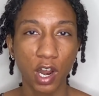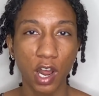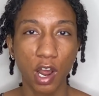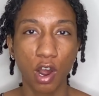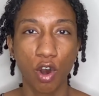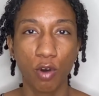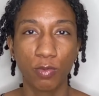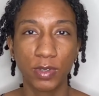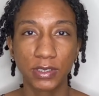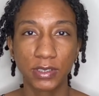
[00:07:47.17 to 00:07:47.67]
I
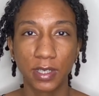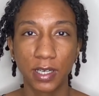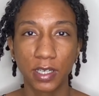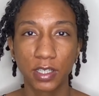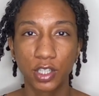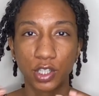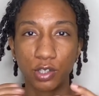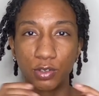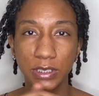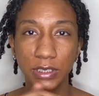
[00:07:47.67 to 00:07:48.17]
always like
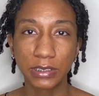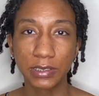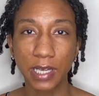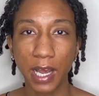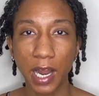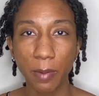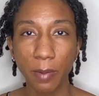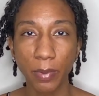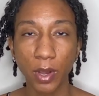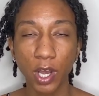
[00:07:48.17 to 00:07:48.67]
to do a
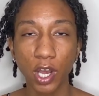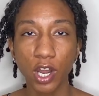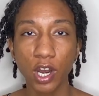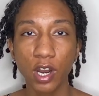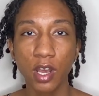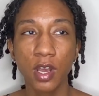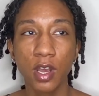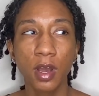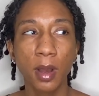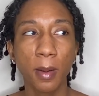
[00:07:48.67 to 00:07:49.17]
side part,
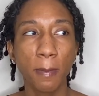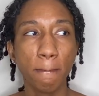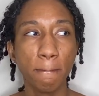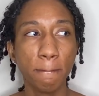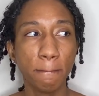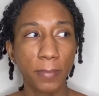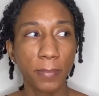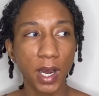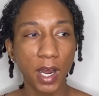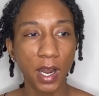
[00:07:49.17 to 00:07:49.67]

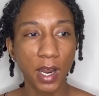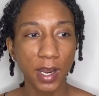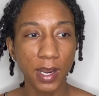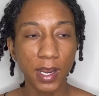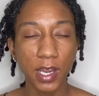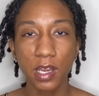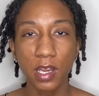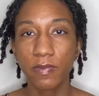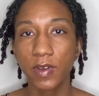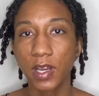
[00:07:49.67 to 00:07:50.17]
but
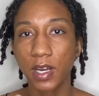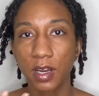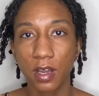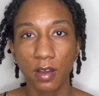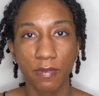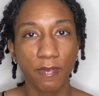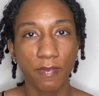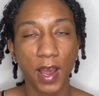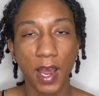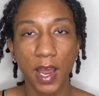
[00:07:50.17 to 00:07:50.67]
even
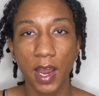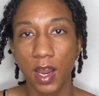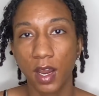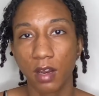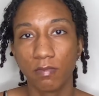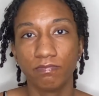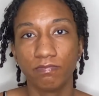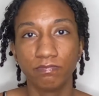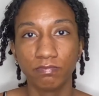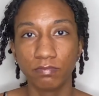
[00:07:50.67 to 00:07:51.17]
if
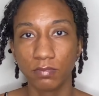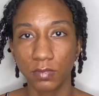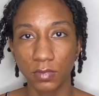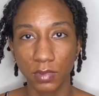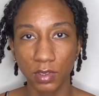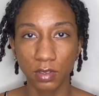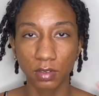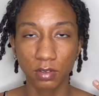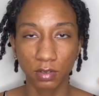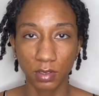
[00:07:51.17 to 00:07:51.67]
I
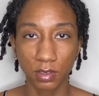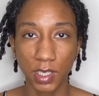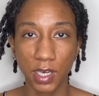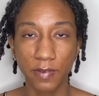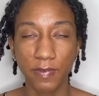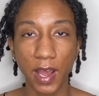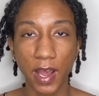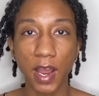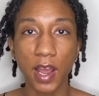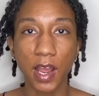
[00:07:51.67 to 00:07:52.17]

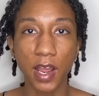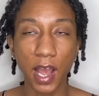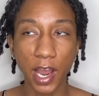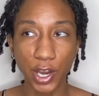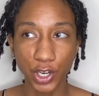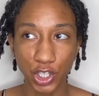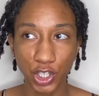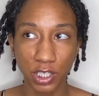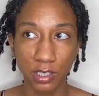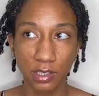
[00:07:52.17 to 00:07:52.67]

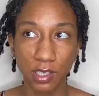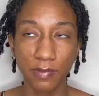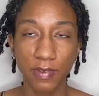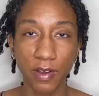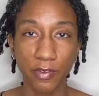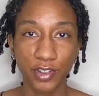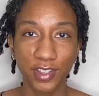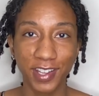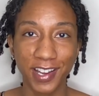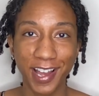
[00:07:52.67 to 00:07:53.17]
should leave
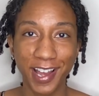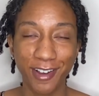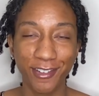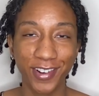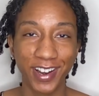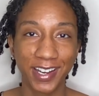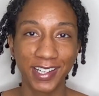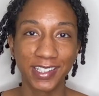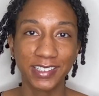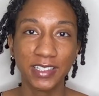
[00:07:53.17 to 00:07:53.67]
everything how it
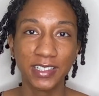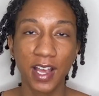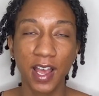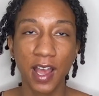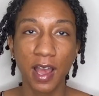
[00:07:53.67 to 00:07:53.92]
is.